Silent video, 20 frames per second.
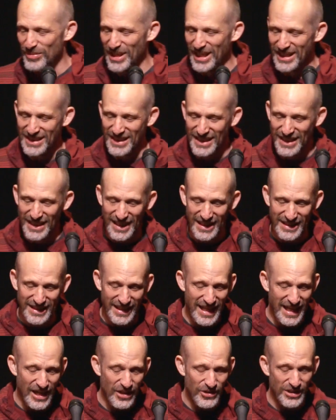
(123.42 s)
at the
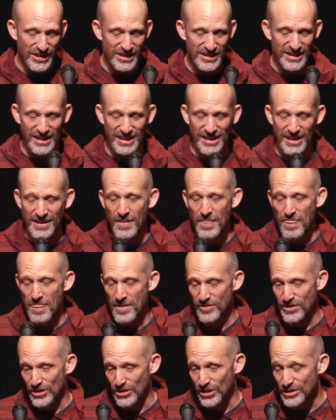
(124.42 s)
counter, she
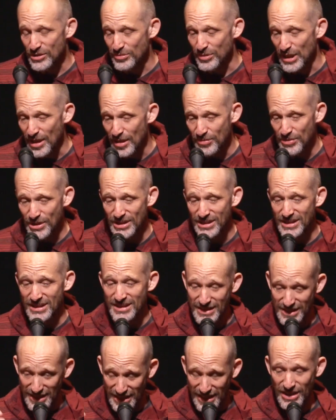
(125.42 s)
looks me up
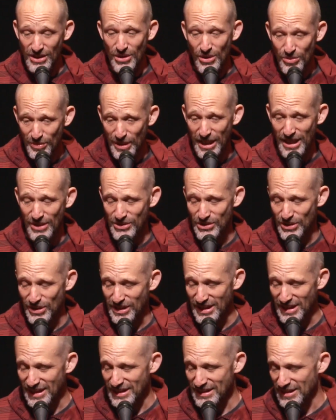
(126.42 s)
because I was on
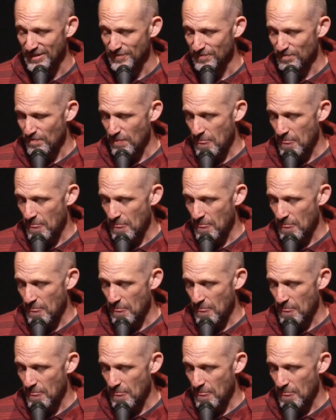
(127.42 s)
the list,